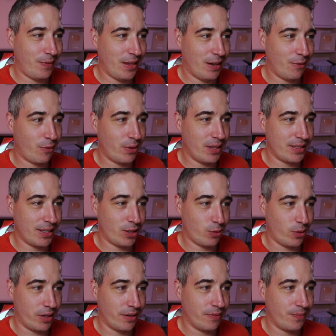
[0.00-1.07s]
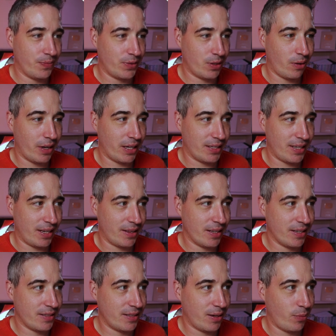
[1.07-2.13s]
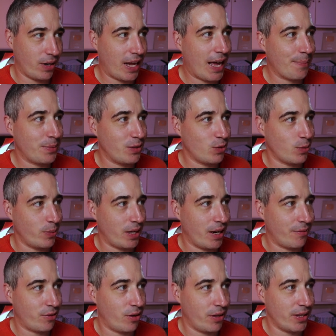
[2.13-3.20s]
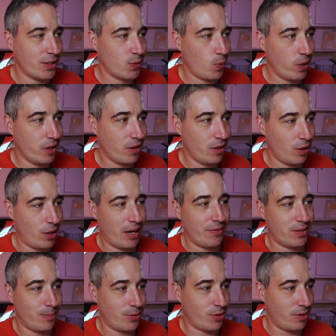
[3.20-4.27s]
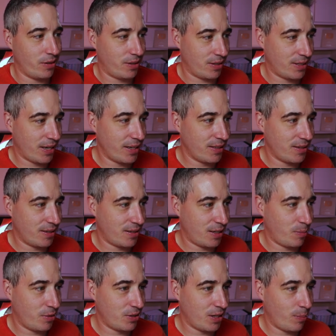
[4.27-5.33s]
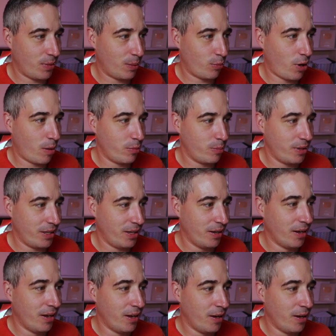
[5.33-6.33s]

thing for this other one. So I can take this, what happens when we hover on this one, you'd have some sort of design system or something probably,